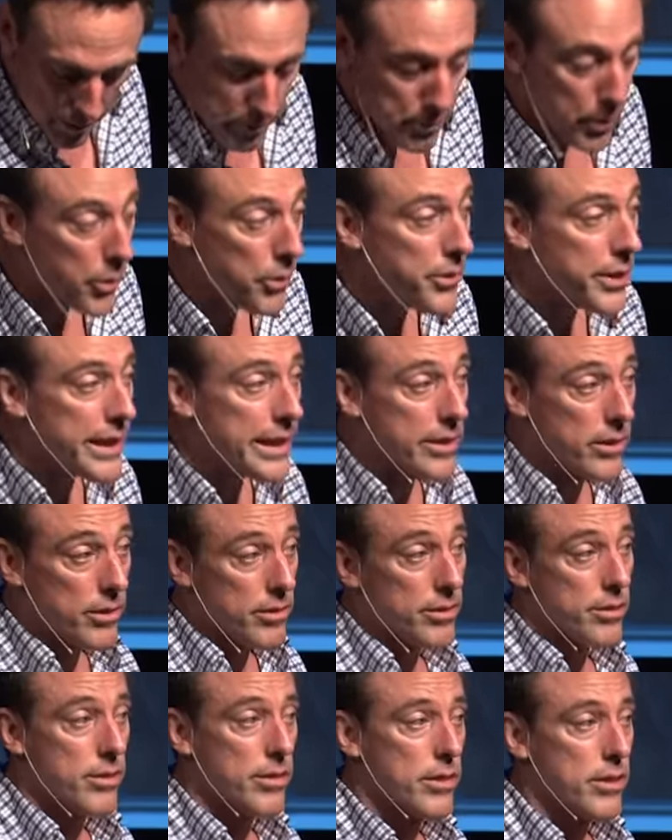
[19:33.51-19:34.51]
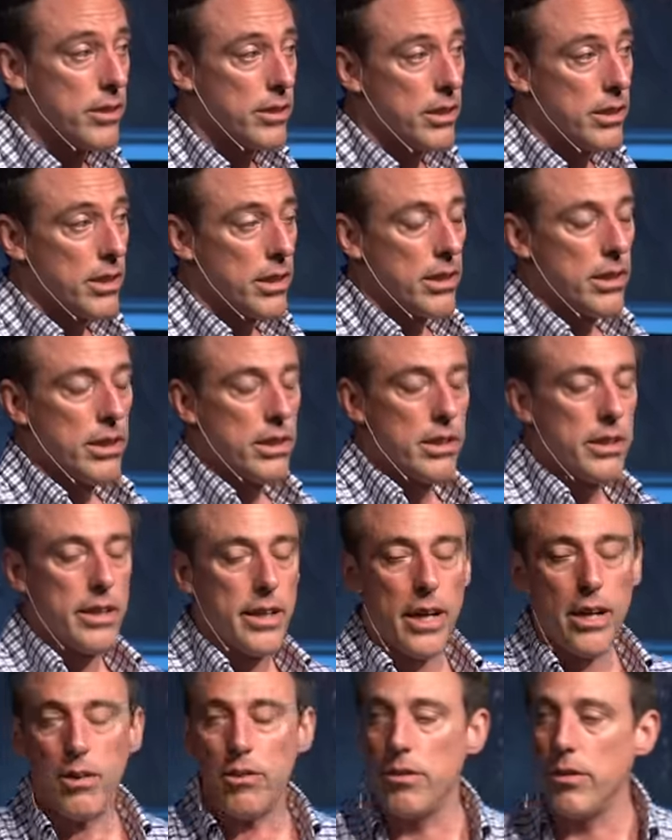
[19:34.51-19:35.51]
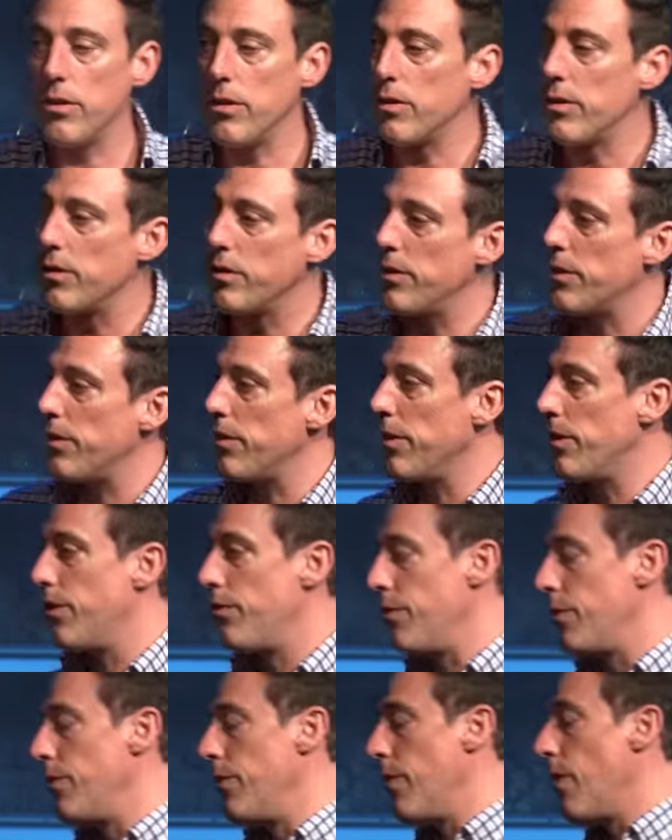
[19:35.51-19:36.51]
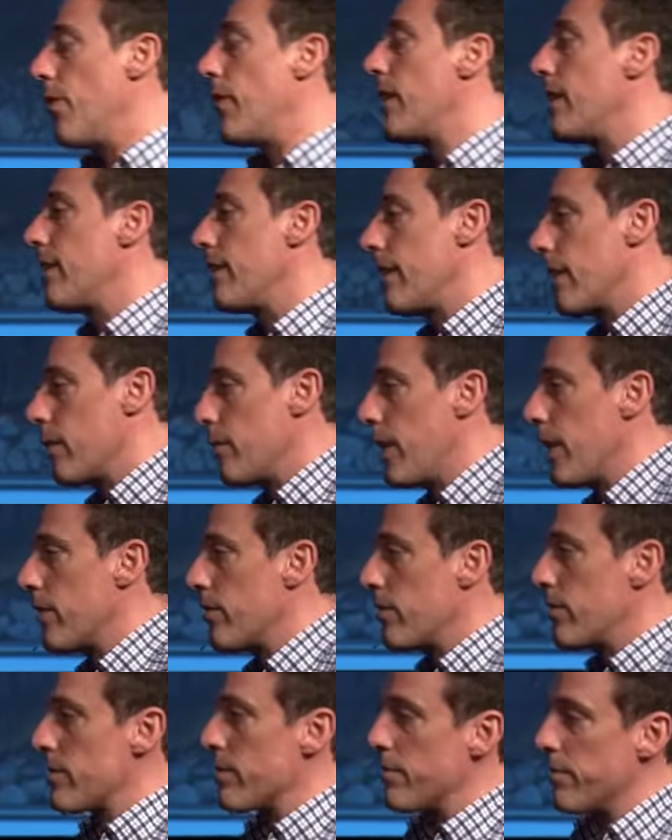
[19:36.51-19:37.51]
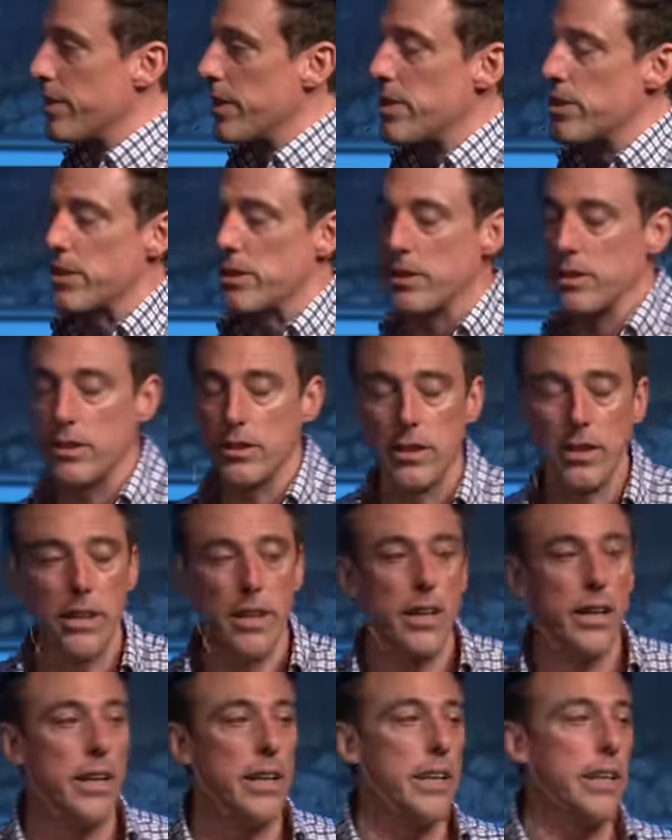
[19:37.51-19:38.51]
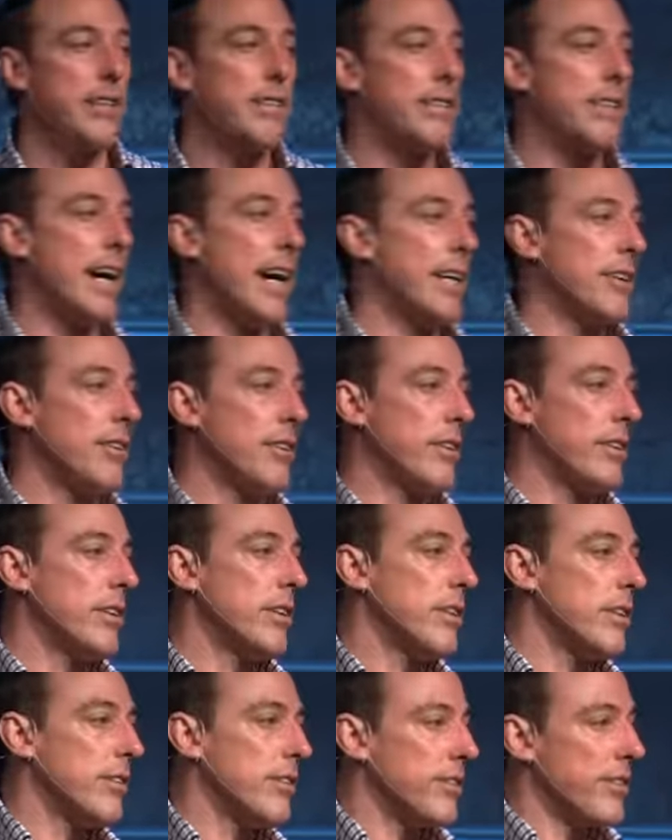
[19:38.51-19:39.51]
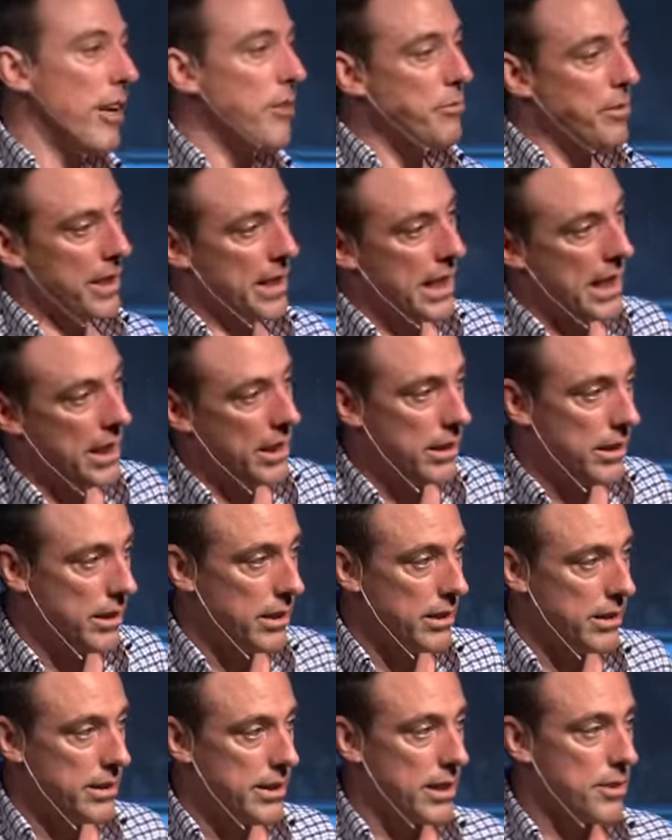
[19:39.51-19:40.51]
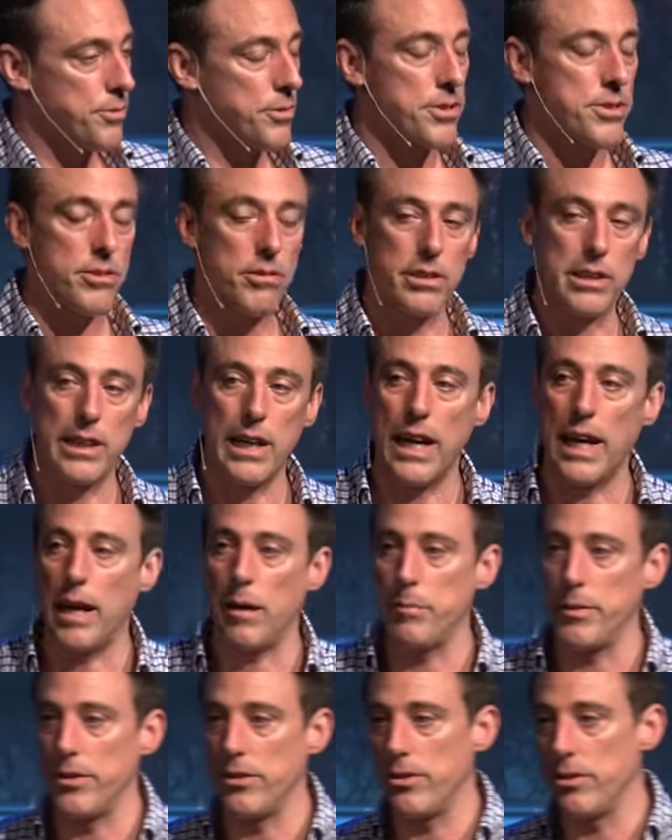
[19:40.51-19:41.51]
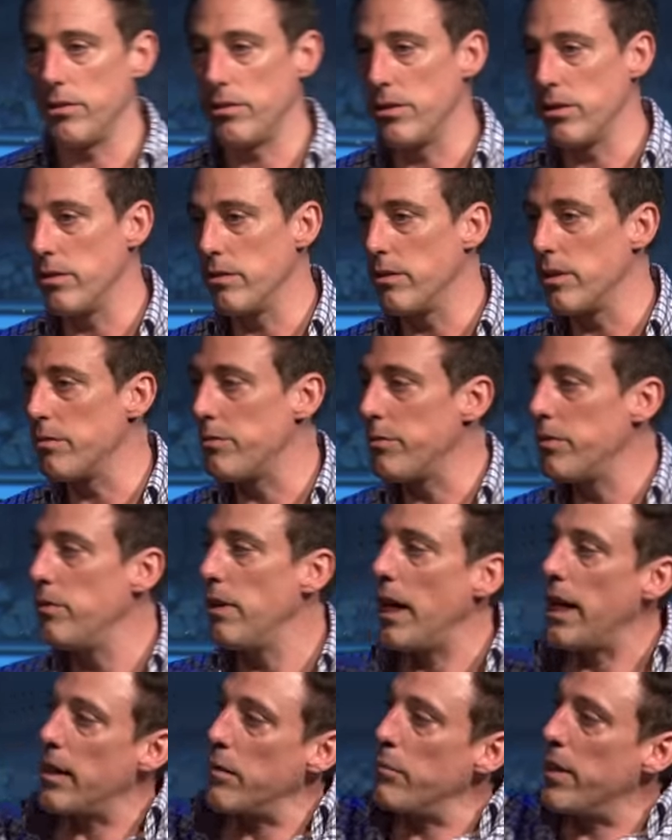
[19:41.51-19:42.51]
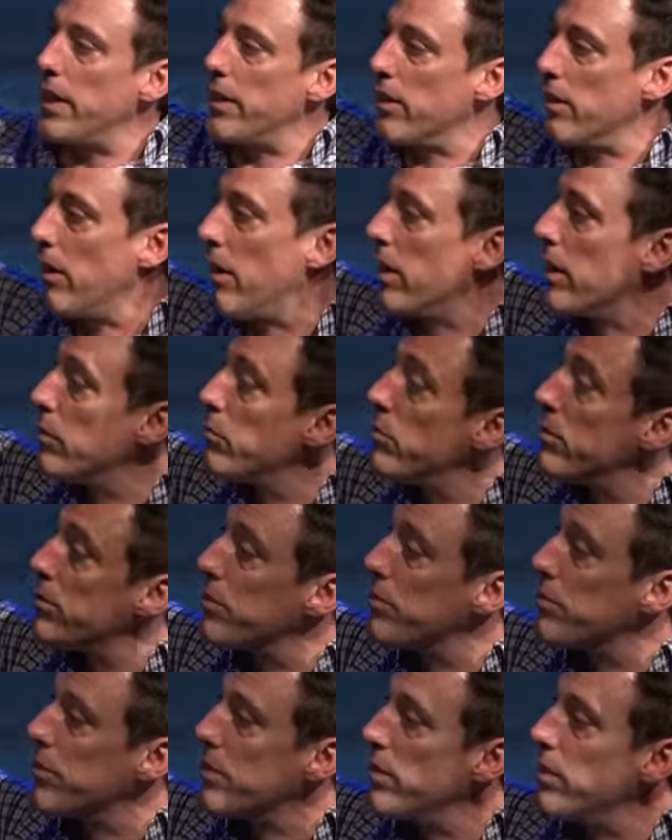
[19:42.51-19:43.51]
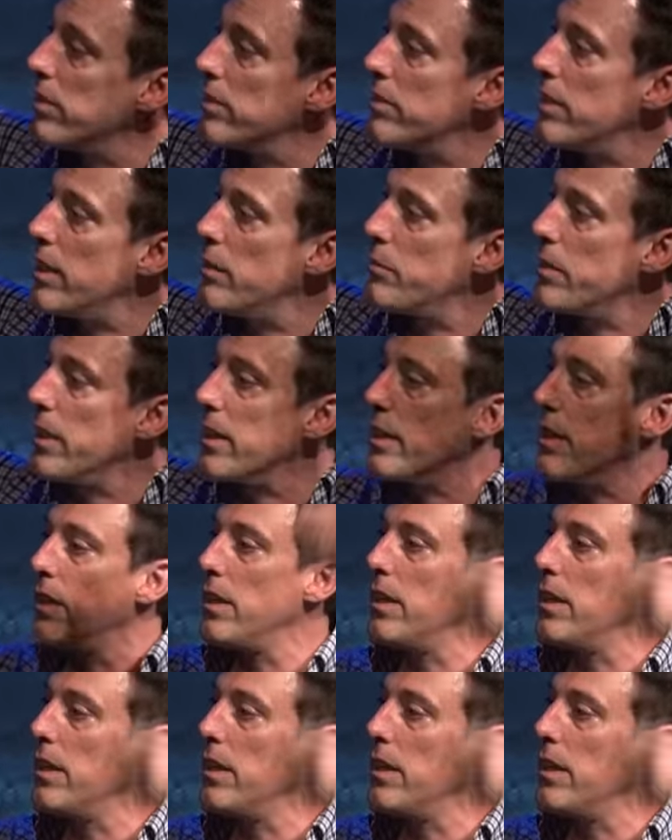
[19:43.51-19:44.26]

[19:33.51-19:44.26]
both heels. Now, if you know anything about crucifixion, it's that you're going to suffocate. That's what's going to happen to you. If you hang by your arms for a long time, like